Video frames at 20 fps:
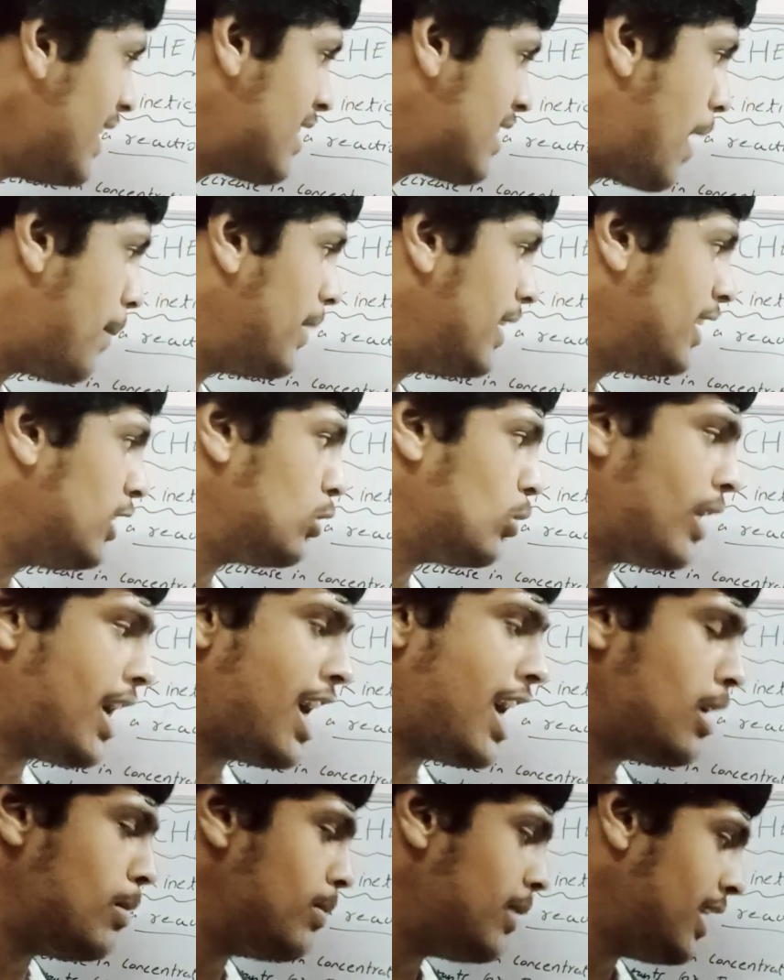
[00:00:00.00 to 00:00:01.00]
is happening to
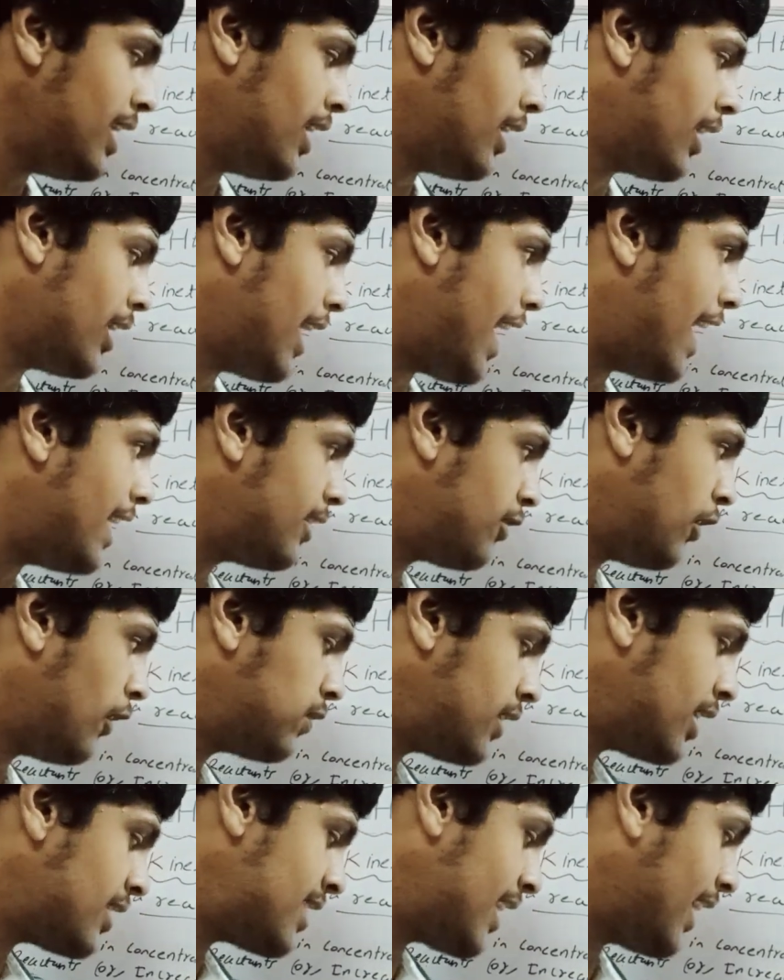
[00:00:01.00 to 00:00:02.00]
A and B? At
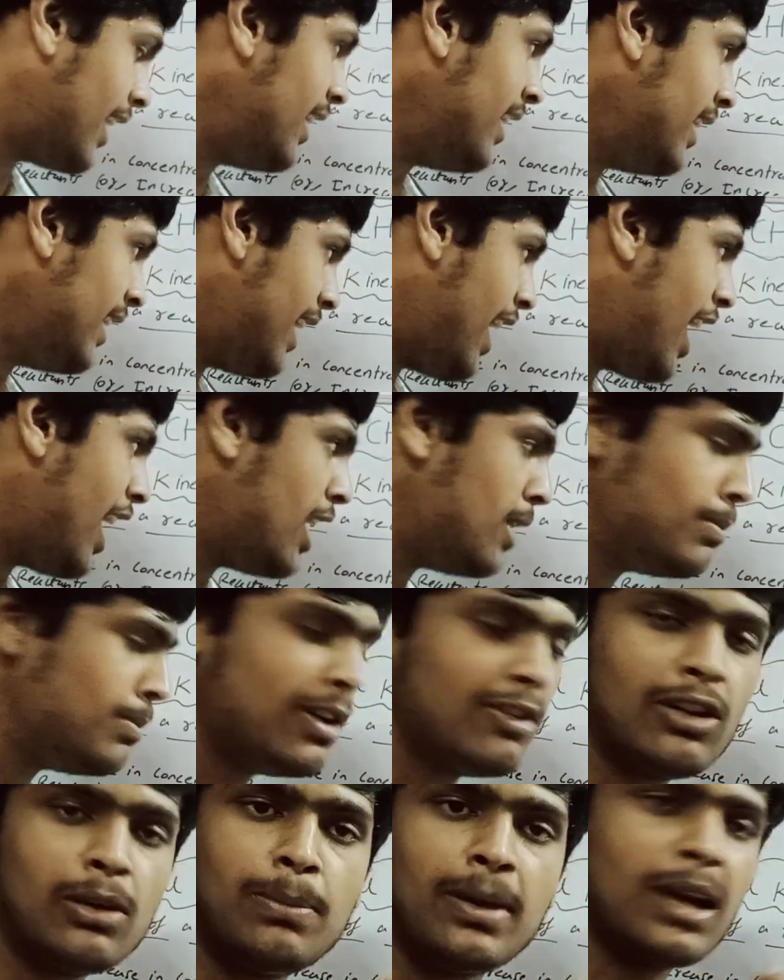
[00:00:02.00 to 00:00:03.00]
5th second, A and
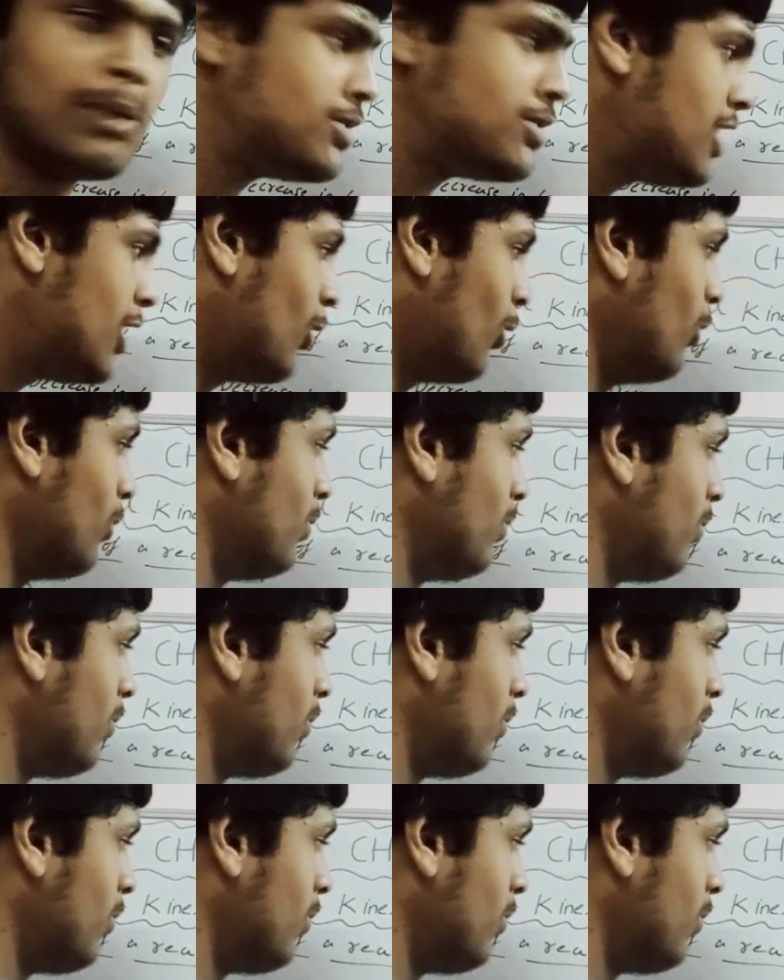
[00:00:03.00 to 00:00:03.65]
B will become 0.